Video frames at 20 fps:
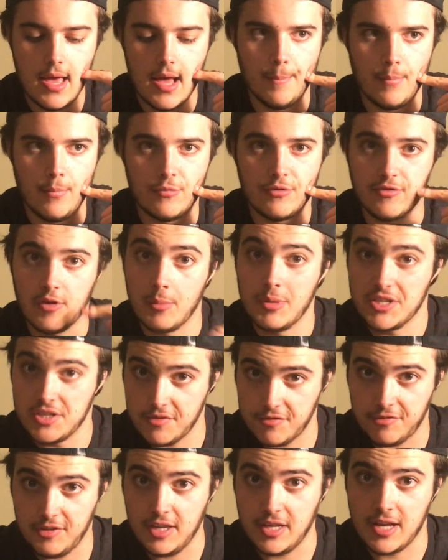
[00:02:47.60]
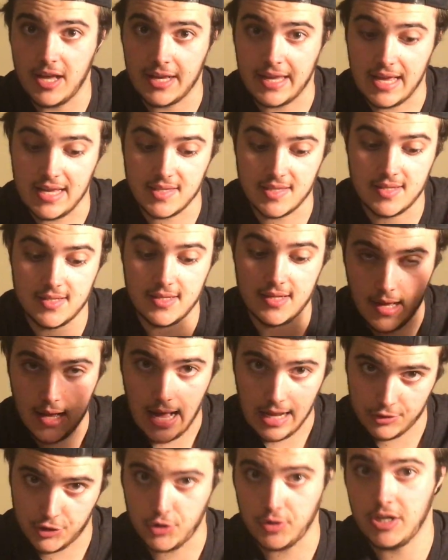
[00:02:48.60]
from a defeat against
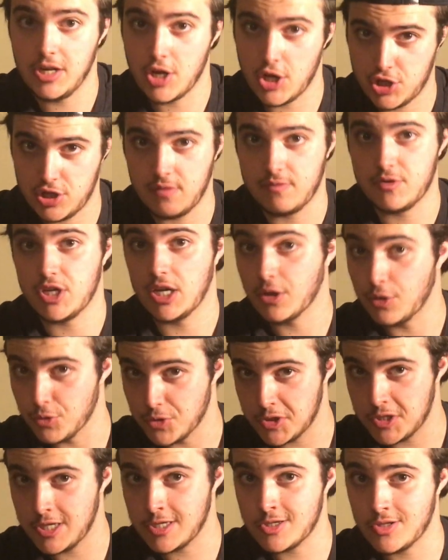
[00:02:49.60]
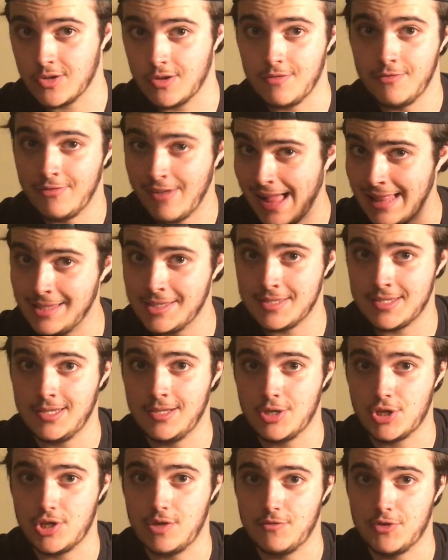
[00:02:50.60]
Antonina Shevchenko's sister, Valentina
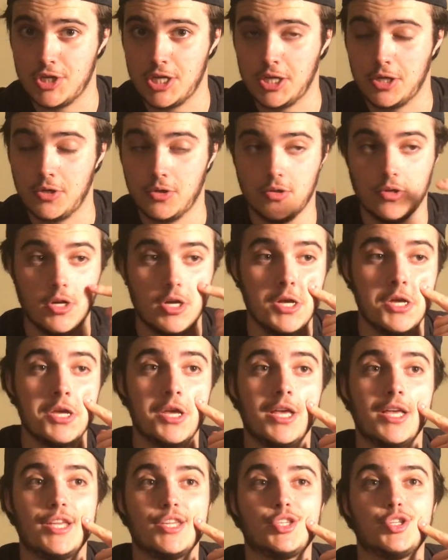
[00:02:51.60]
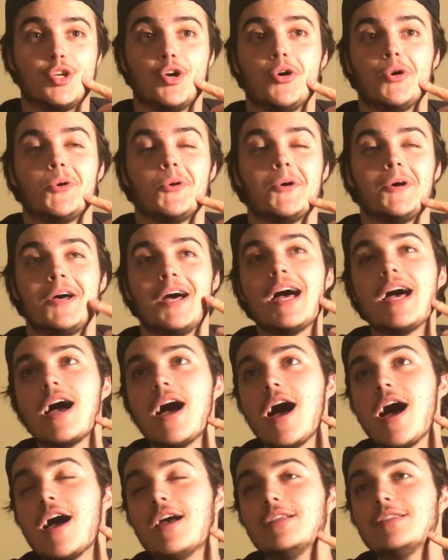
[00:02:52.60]
Shevchenko. So
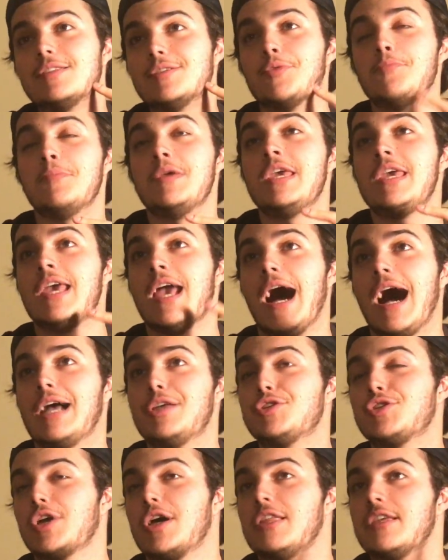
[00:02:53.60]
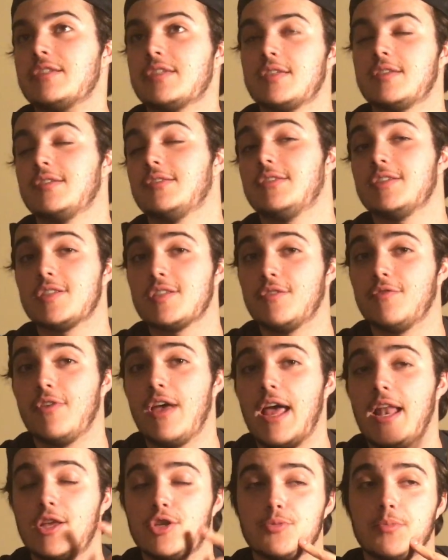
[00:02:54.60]
to me, I saw this as a
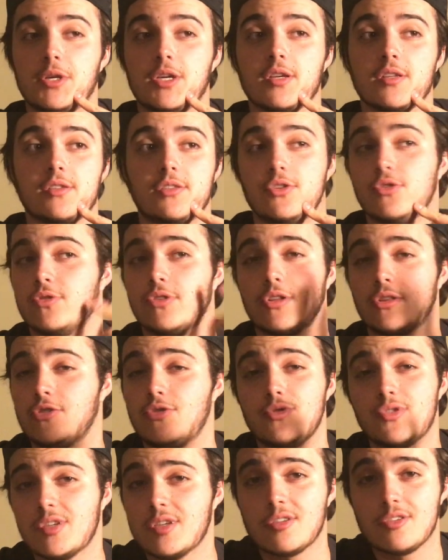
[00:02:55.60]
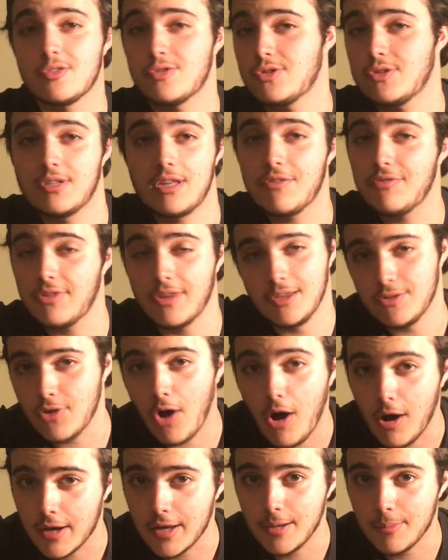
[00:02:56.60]
disadvantage because, dude, the two sisters are definitely
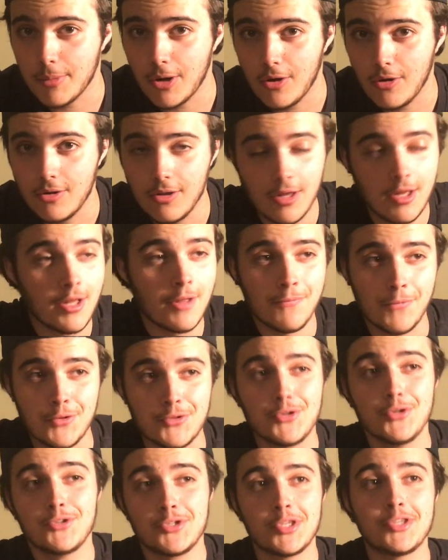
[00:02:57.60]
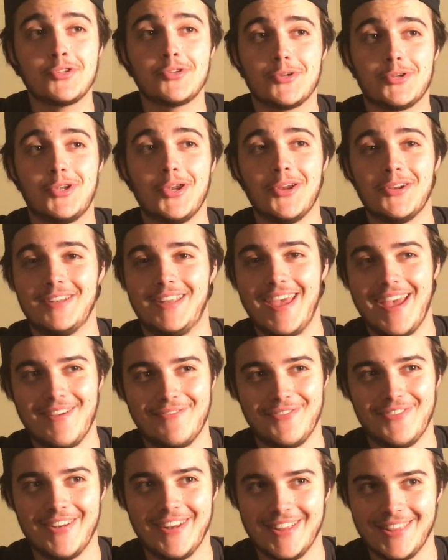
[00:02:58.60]
talking, bro. The two sisters are
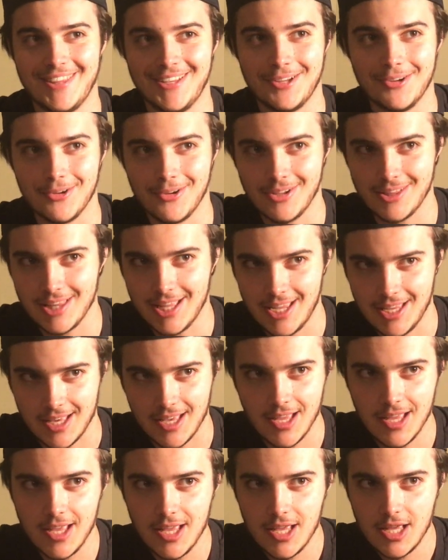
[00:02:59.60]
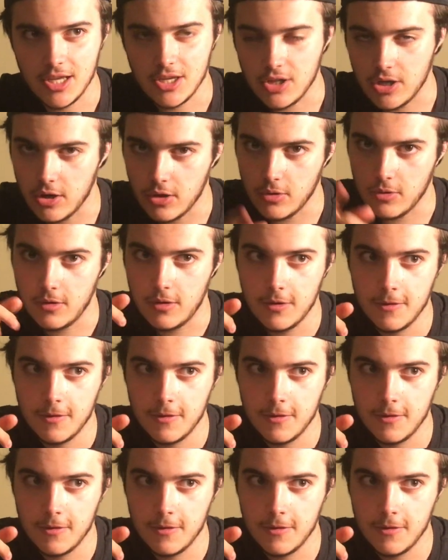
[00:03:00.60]
definitely going like, yo,